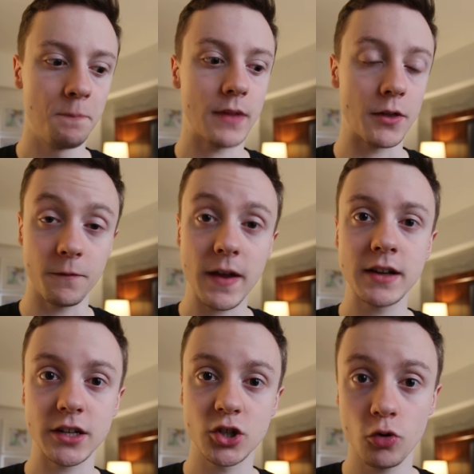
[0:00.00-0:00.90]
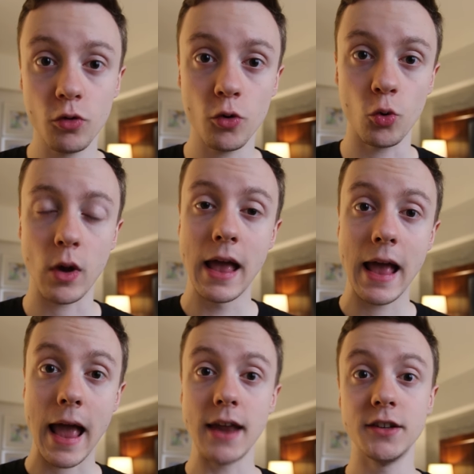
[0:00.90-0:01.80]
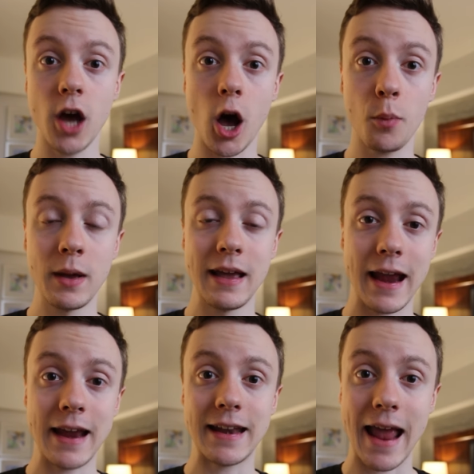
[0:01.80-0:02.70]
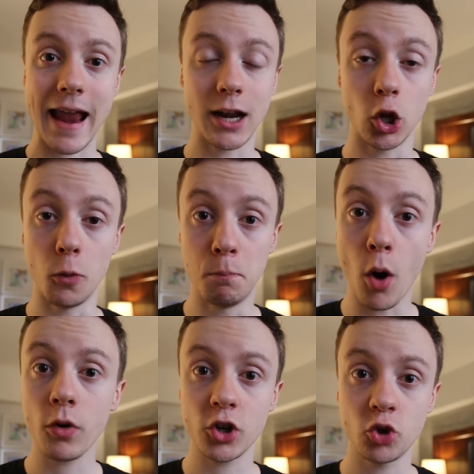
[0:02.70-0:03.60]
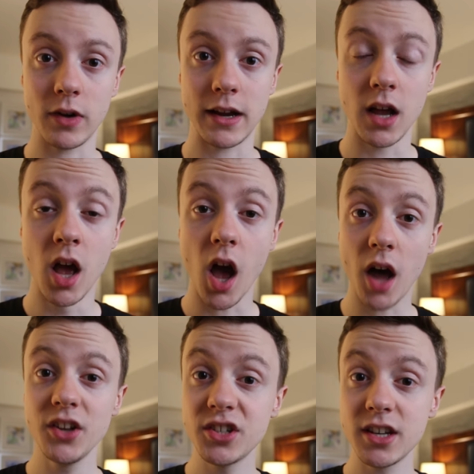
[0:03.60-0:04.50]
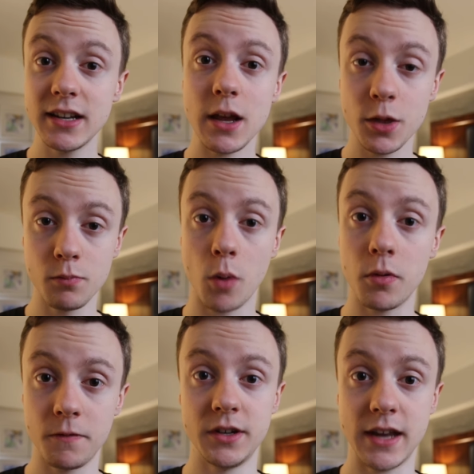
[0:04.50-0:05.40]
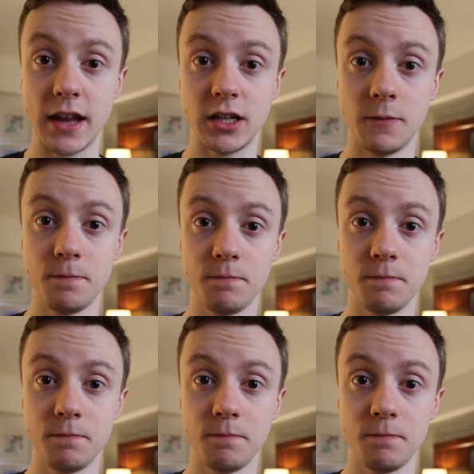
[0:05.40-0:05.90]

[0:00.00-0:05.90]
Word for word: Now the Victis crew end up in a laboratory underneath Mob of the Dead.